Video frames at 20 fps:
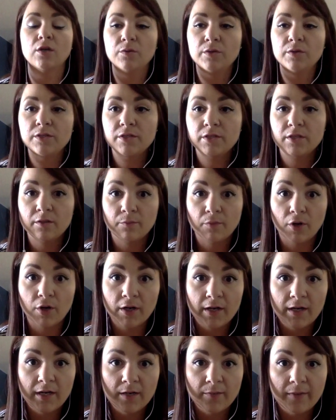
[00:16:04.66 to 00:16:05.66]
into the
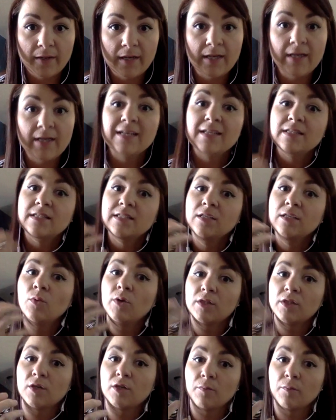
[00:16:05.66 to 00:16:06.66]
marketing meeting and see
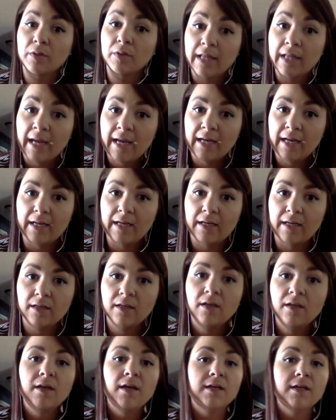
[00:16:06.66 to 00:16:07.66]
what they're planning,
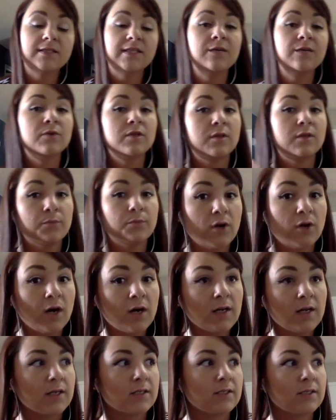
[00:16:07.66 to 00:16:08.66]
and same with the
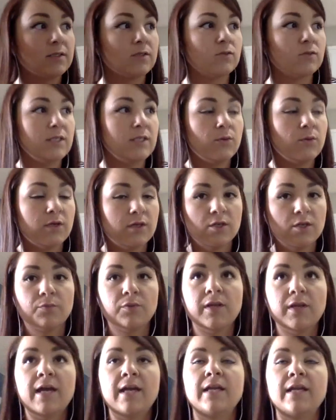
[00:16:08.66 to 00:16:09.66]
product, is see what they're
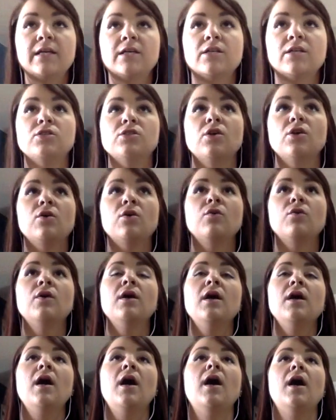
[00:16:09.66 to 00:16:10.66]
planning. And so
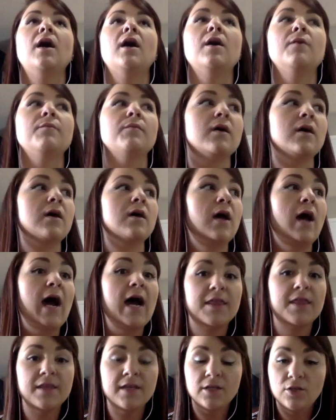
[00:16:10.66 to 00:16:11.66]

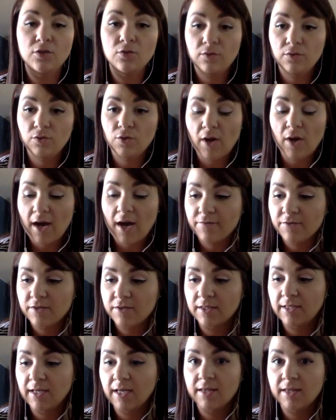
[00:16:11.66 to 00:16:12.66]
I think you have
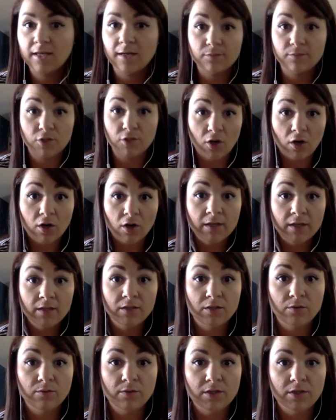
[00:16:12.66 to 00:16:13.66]
to get them talking
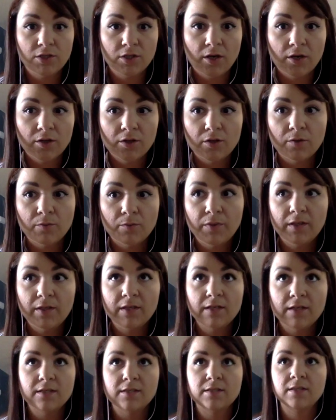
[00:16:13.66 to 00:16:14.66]
to each other,
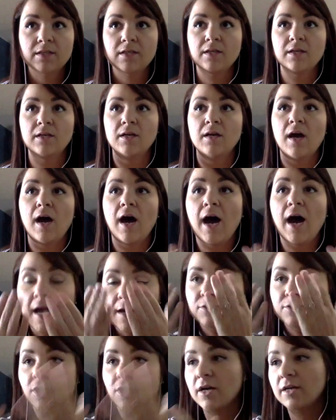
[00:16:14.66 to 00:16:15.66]
because
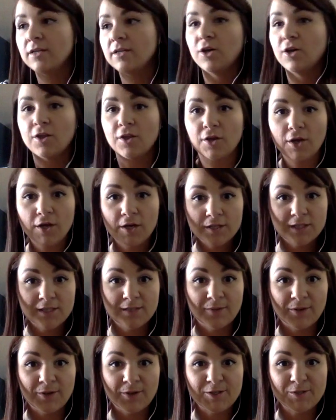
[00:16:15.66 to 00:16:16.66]
I'm talking to all the
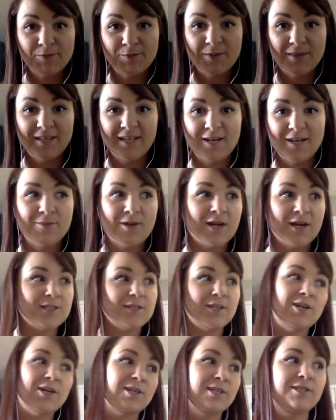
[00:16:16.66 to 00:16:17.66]
customers, but then I'm not
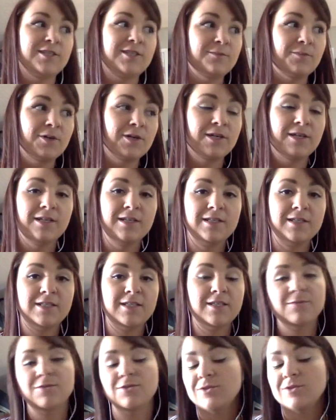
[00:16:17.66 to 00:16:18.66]
talking to the marketing
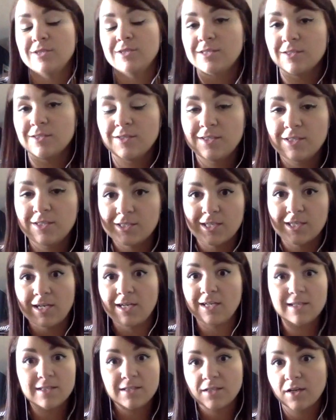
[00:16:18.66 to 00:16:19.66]
team. So it just kind
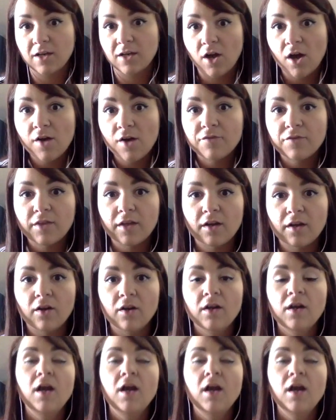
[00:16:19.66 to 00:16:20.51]
of gets cut off there.